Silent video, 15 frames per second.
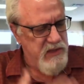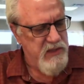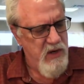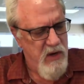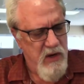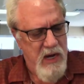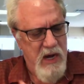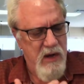
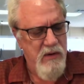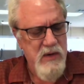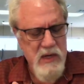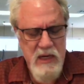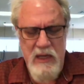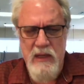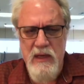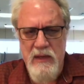saw how
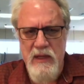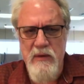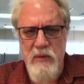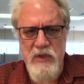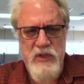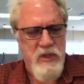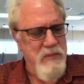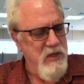it
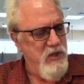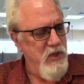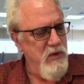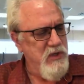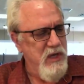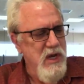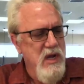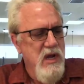was to be
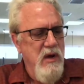chosen,